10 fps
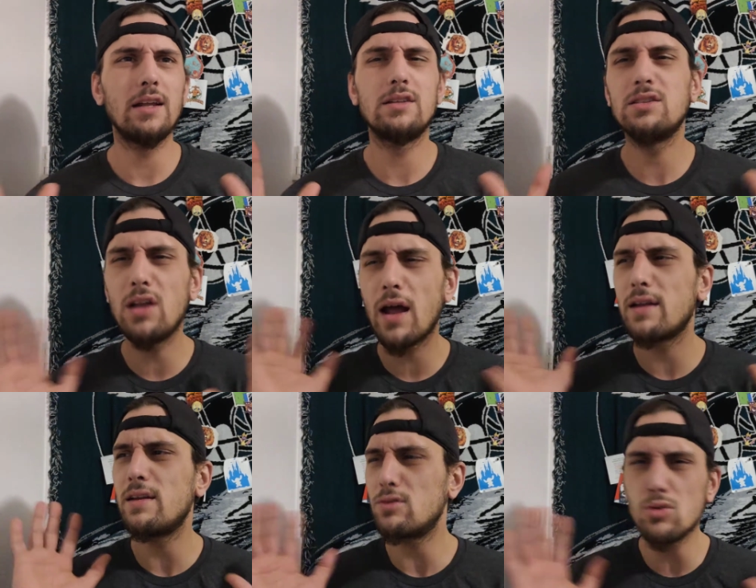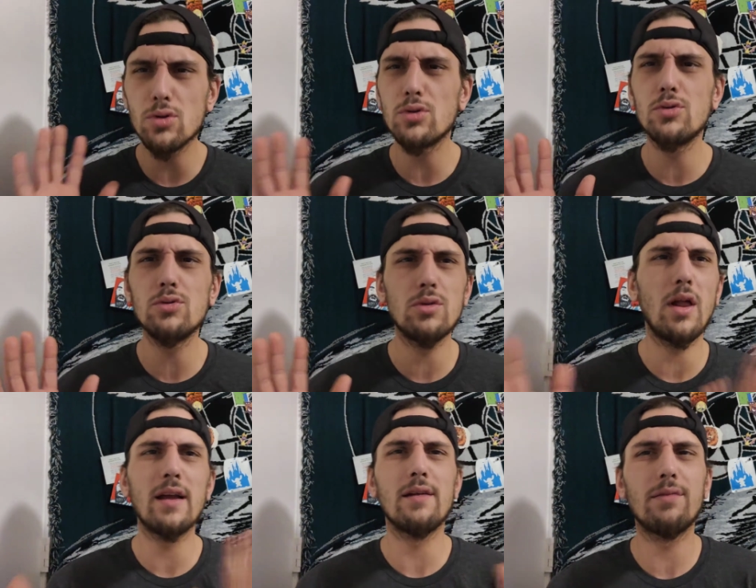It's not true.
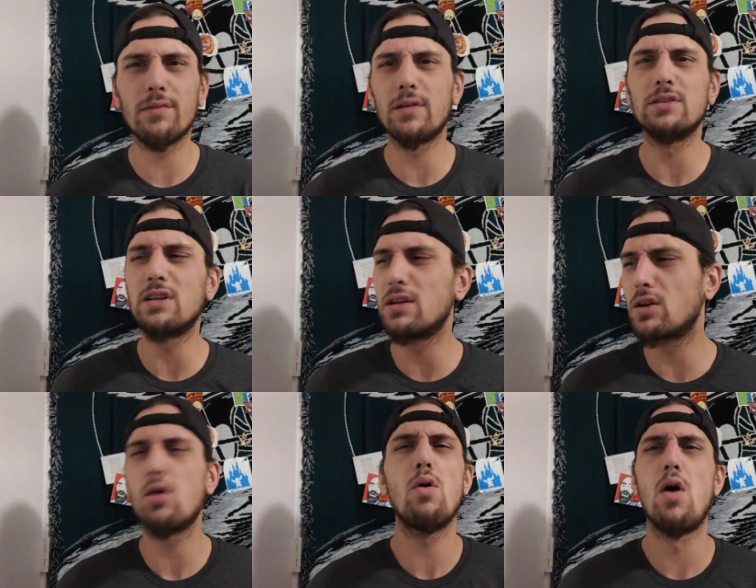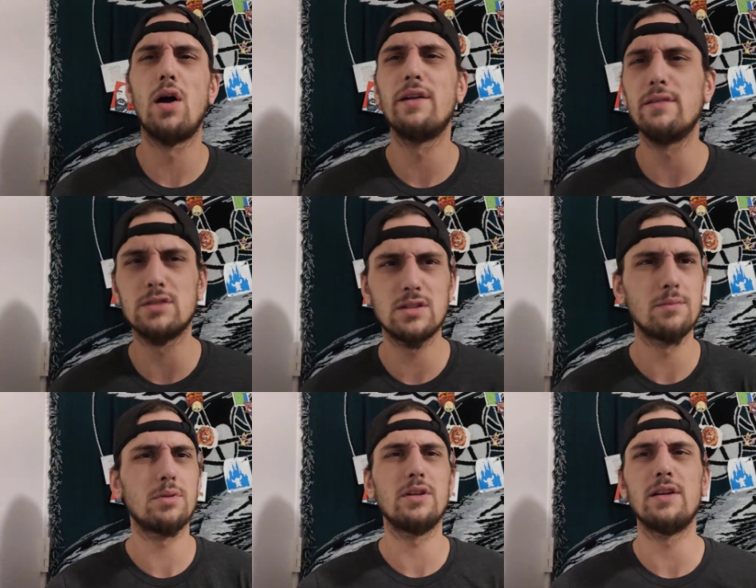Life is gonna go on and
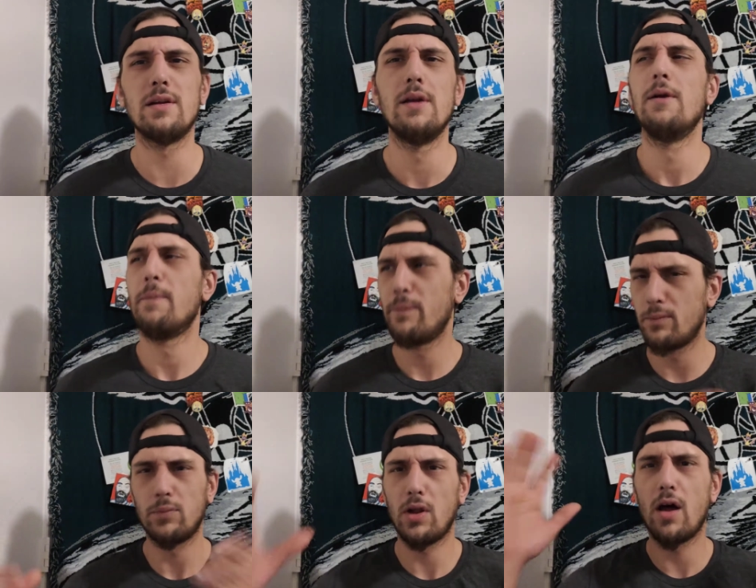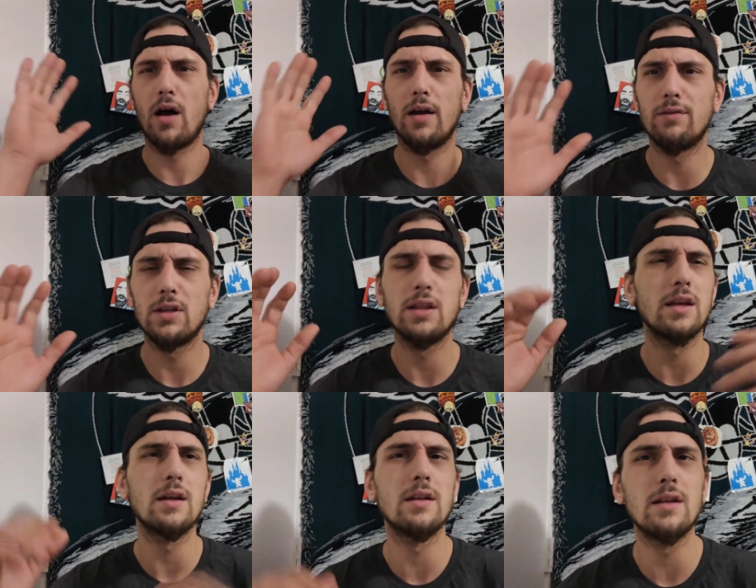simply blah
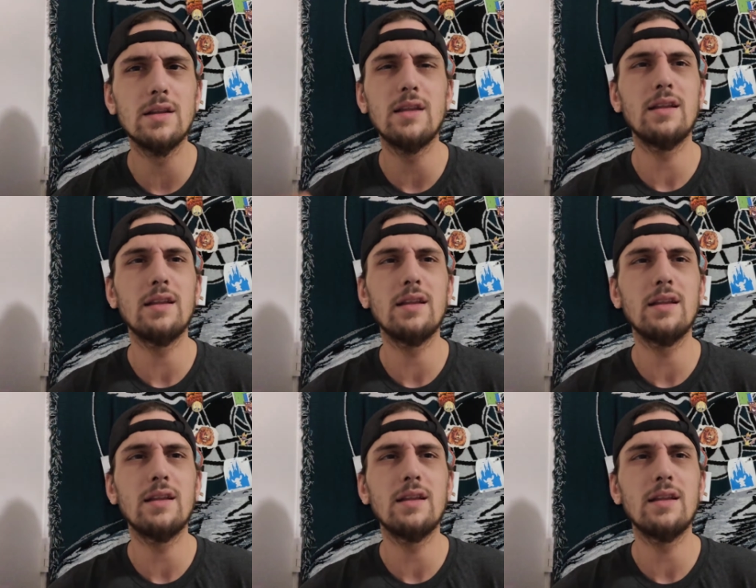everything, and